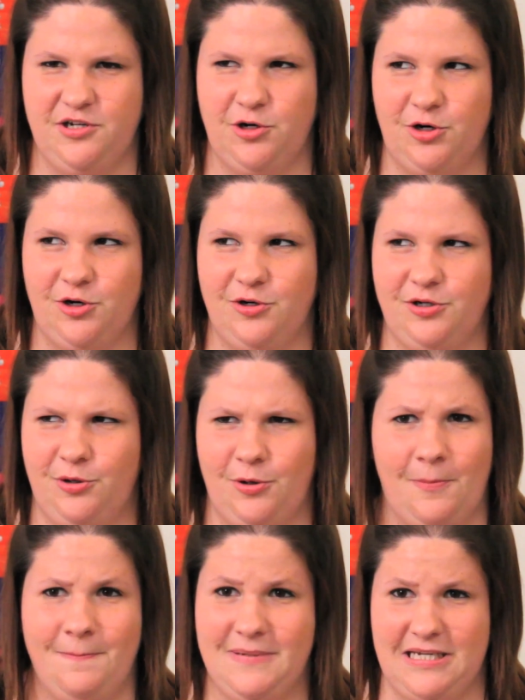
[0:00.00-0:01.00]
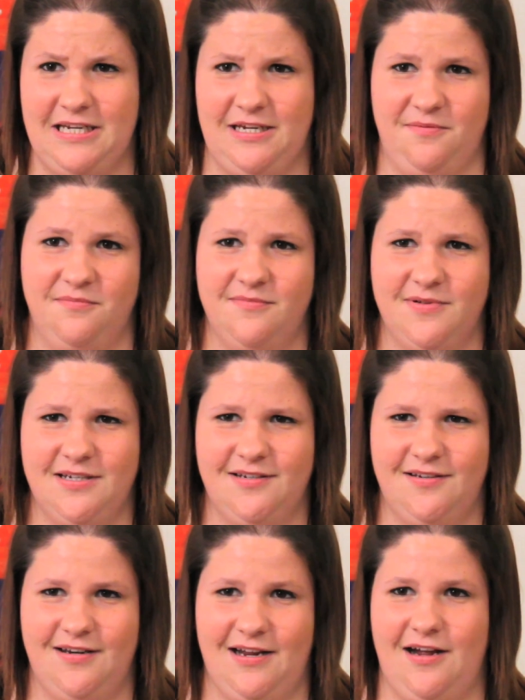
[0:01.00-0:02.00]
you're a meme
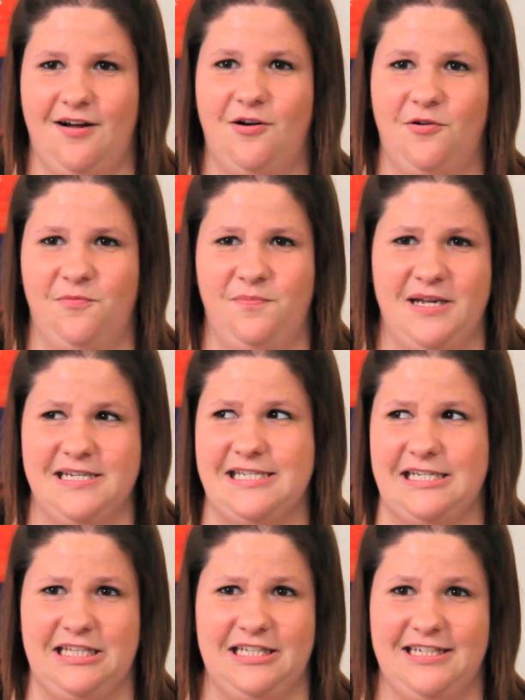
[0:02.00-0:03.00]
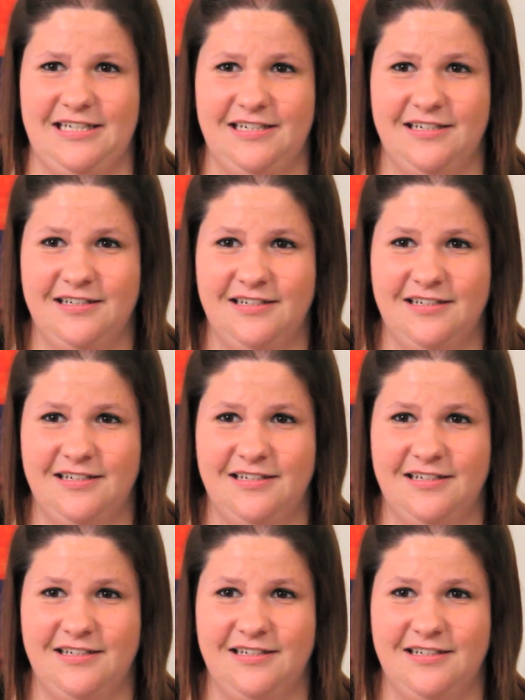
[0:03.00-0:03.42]
now, basically.